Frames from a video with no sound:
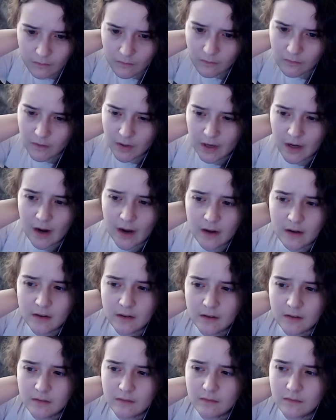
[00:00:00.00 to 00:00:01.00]
it kind
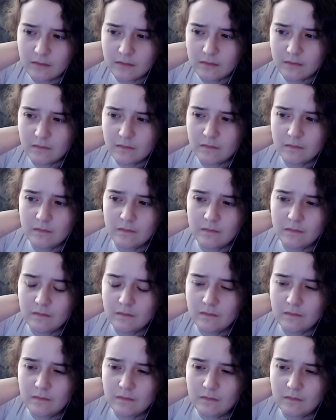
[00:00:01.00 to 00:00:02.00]
of
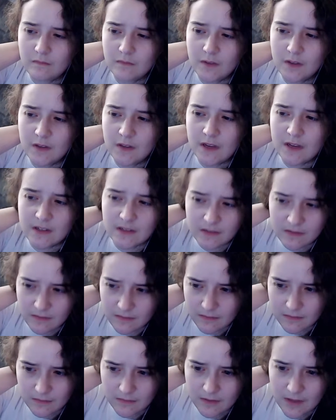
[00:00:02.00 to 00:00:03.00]
it takes
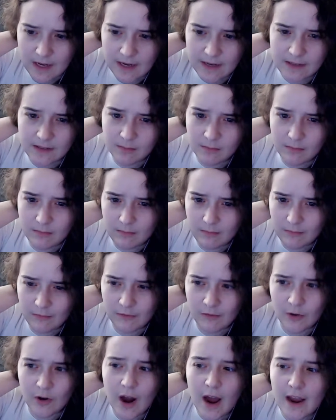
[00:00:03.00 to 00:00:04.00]

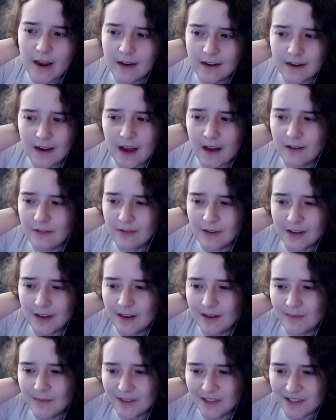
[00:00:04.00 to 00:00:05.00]
variety out of a
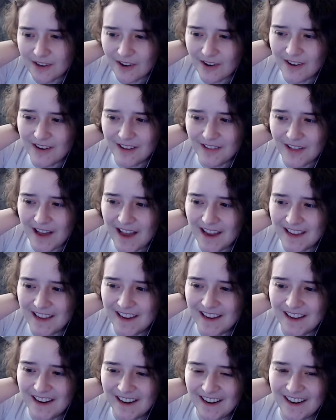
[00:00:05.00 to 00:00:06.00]
game that's already
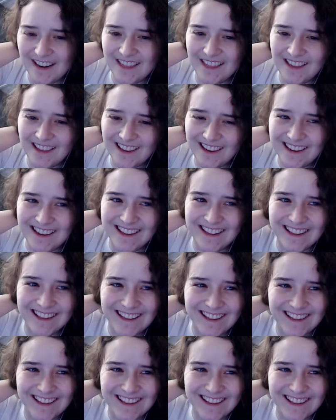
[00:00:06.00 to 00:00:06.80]
lacking in it, I think.